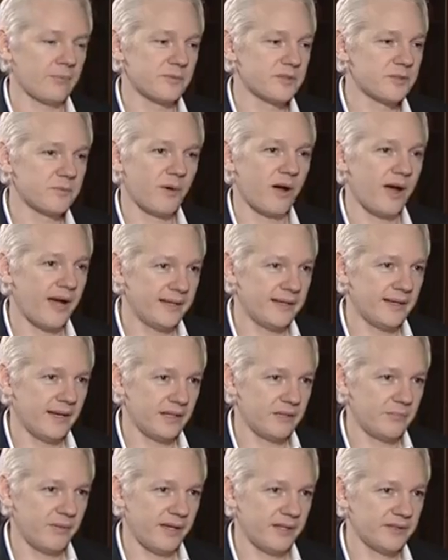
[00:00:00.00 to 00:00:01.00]
spy
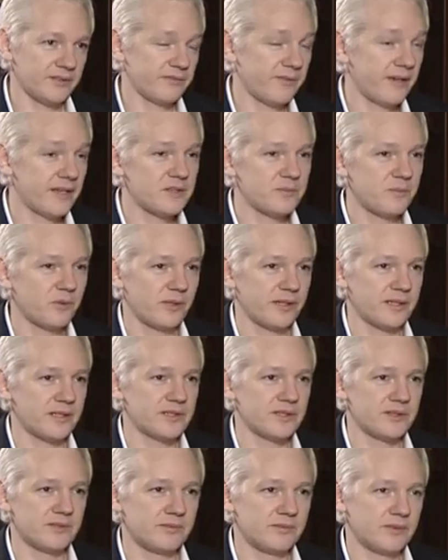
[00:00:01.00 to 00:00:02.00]
database. Facebook
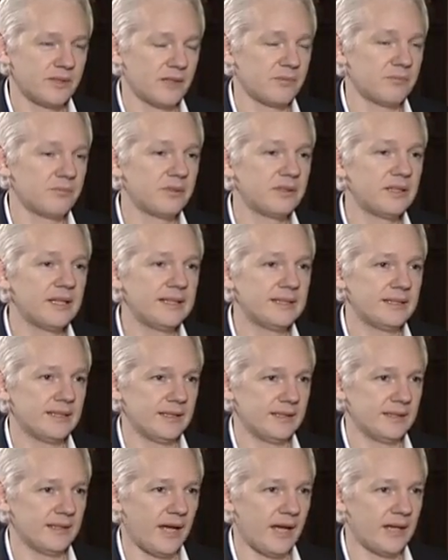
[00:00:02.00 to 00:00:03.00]
is
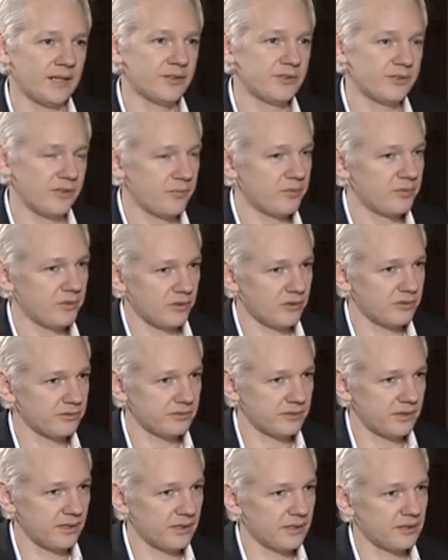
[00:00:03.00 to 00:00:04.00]
completely undreamt of
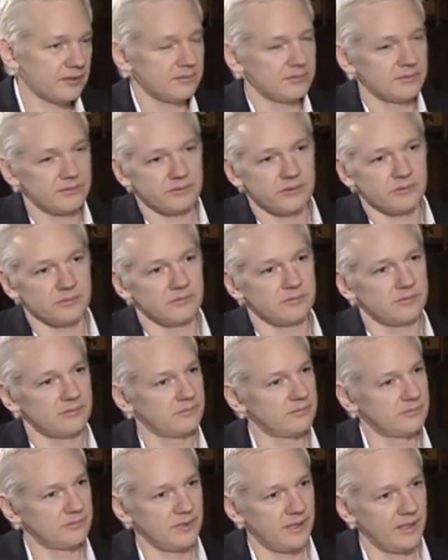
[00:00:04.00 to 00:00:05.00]
from
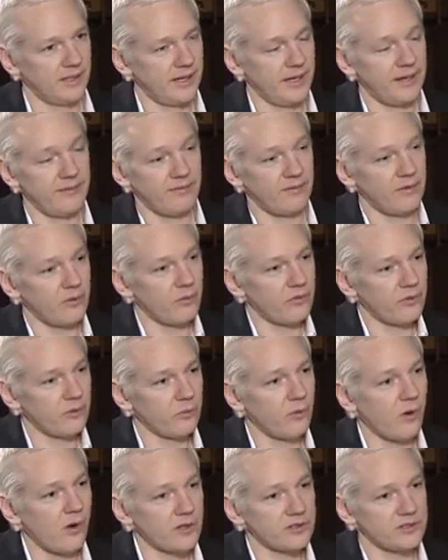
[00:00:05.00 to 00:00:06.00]
even the
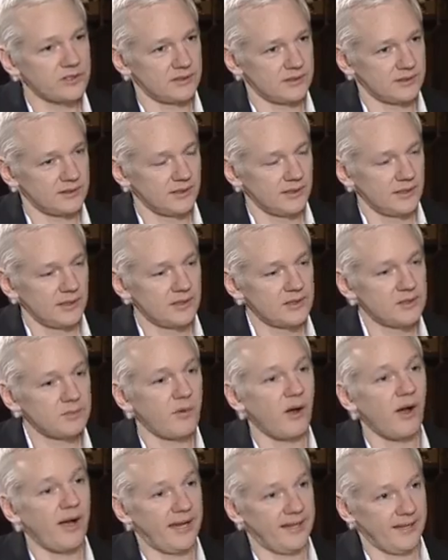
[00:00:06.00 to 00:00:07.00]
worst
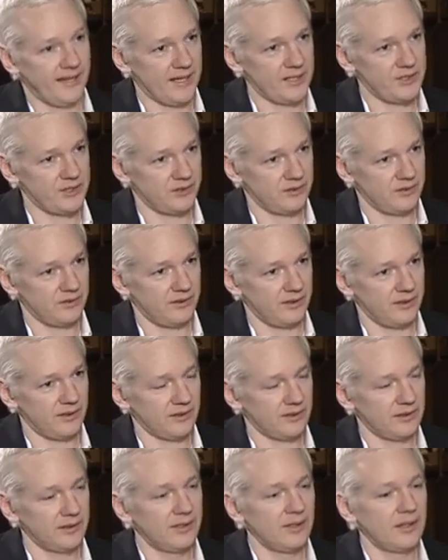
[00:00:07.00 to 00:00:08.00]
spying nation,
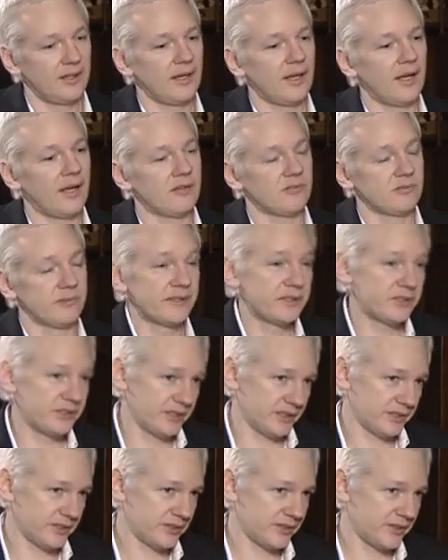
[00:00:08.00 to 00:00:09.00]
the
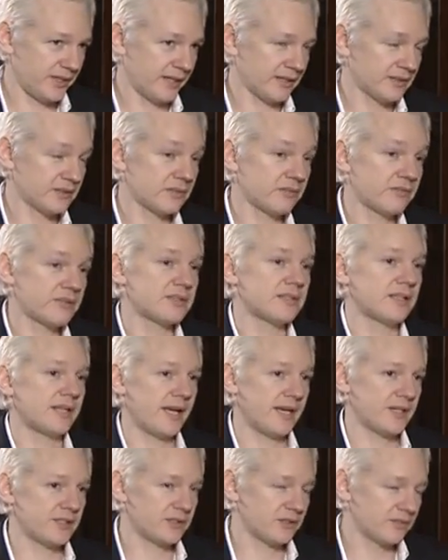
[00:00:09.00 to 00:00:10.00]
richness and
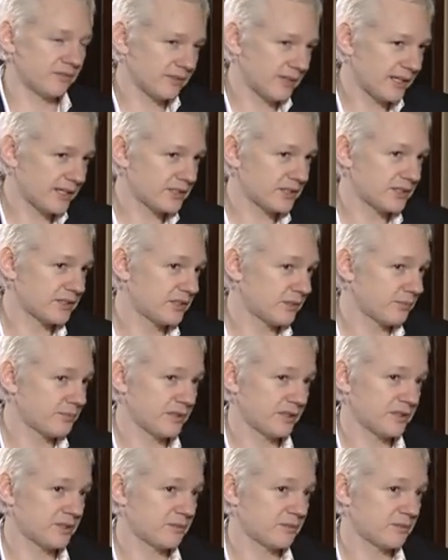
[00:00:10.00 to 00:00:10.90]
sophistication of relationships